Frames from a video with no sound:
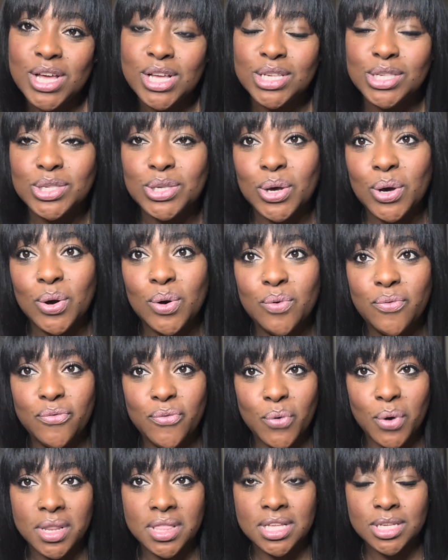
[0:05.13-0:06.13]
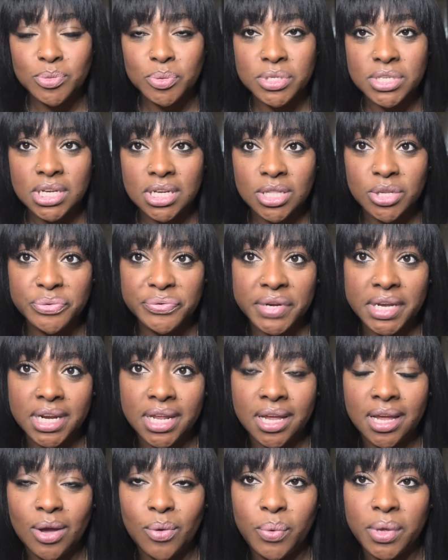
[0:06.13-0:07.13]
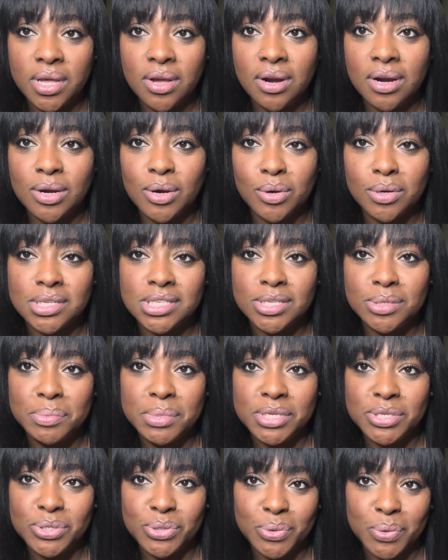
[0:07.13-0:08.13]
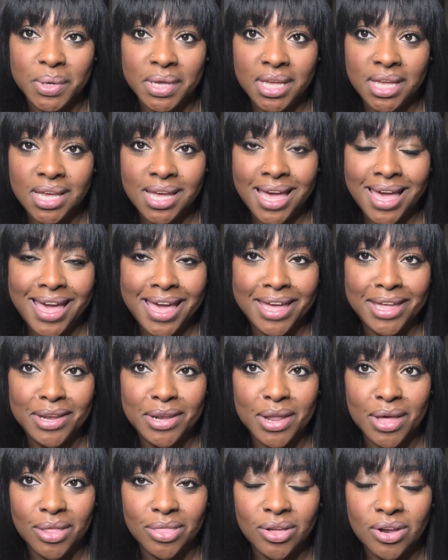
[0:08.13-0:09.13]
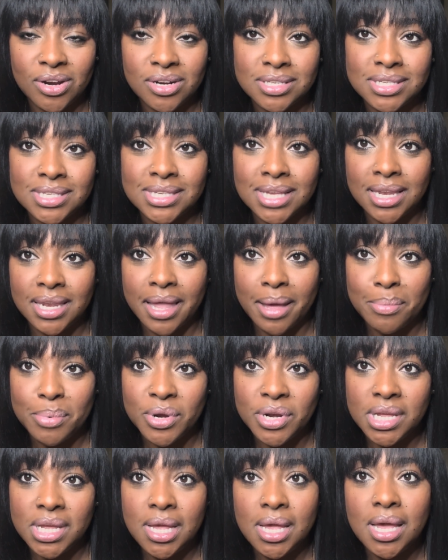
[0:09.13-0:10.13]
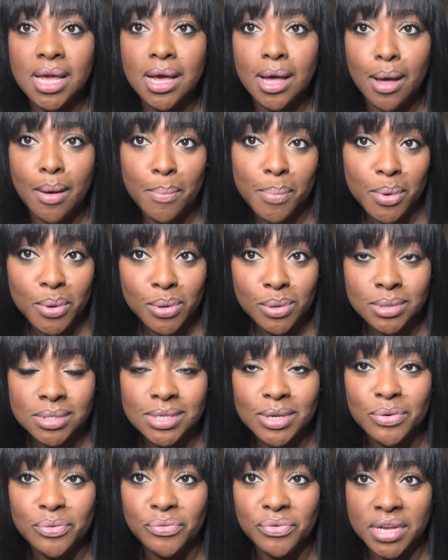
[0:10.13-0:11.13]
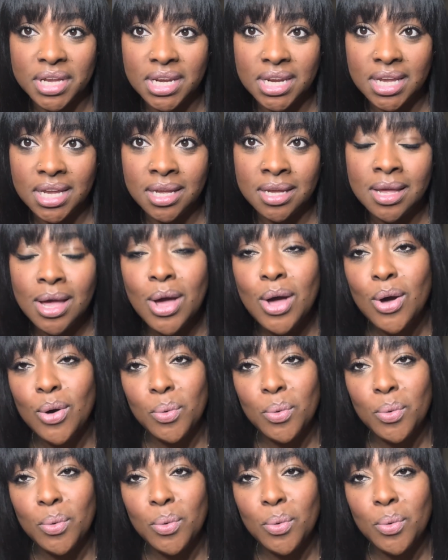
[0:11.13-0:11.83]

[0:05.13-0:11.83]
So for this particular reading, we are going to be doing another celebrity couples reading.